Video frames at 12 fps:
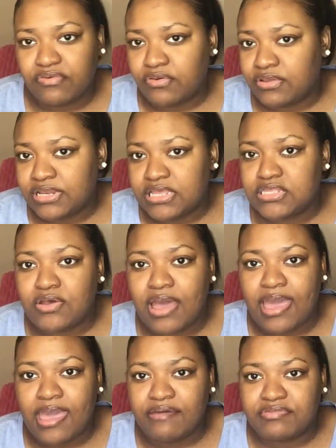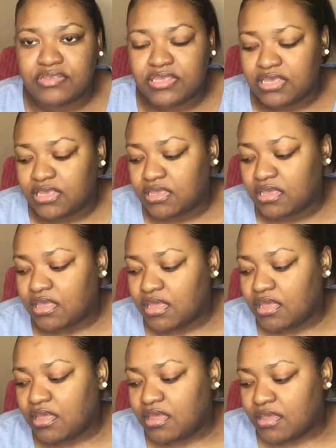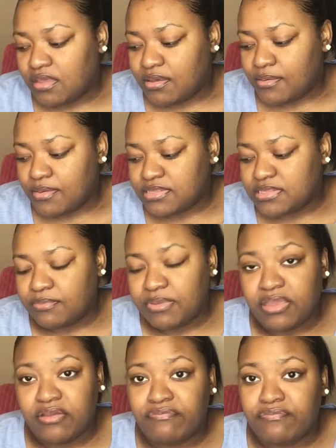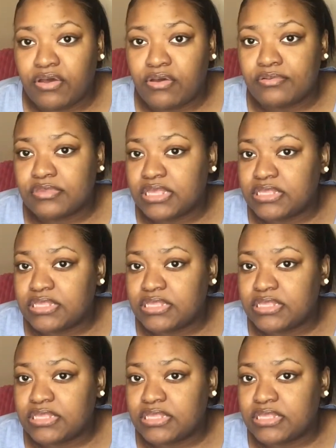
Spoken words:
on it. So I have to get some earphones,